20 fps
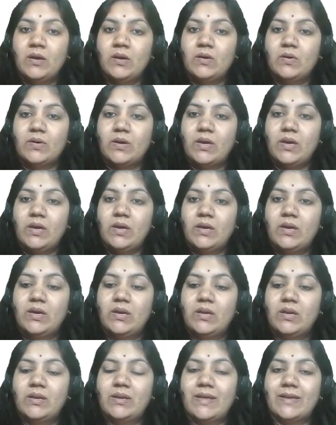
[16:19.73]
Okay?
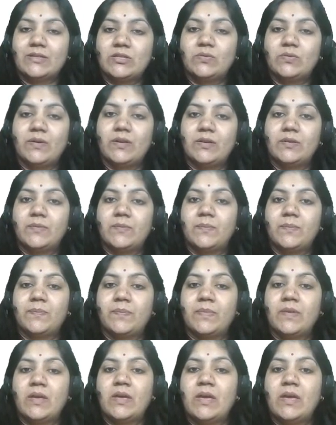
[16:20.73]
Next one.
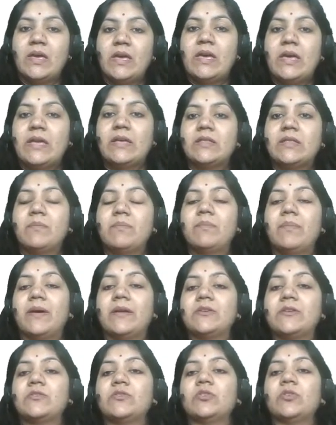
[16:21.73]
In the
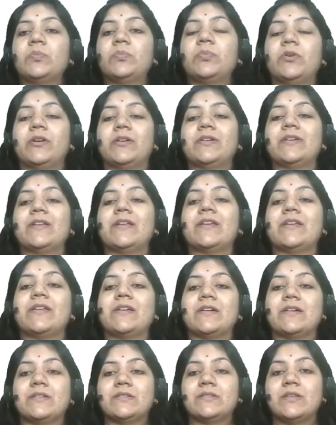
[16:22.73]
metropolitan
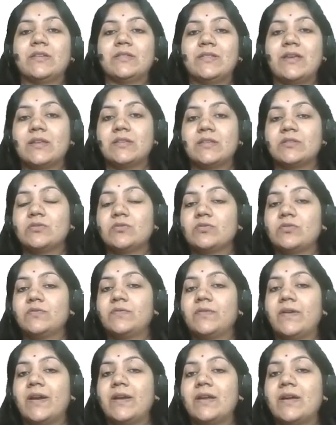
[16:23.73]
areas that is
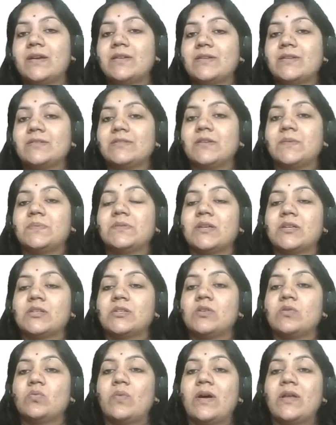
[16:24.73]
notified under
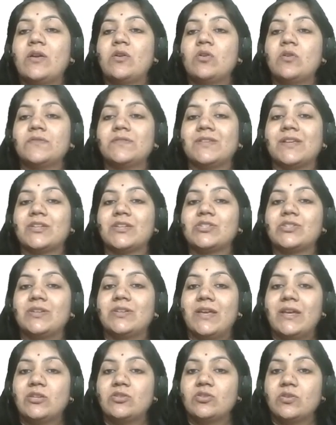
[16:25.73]
subsection 1 of
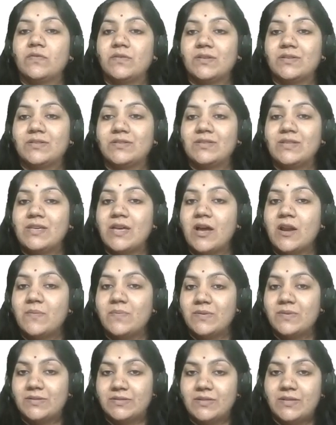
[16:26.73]
section 8 of the
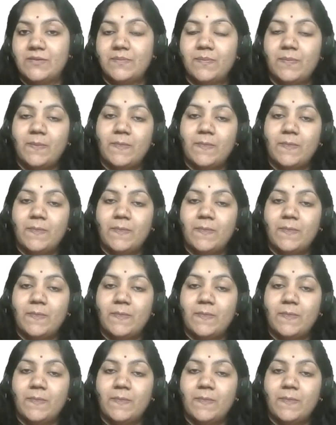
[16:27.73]
CRPC,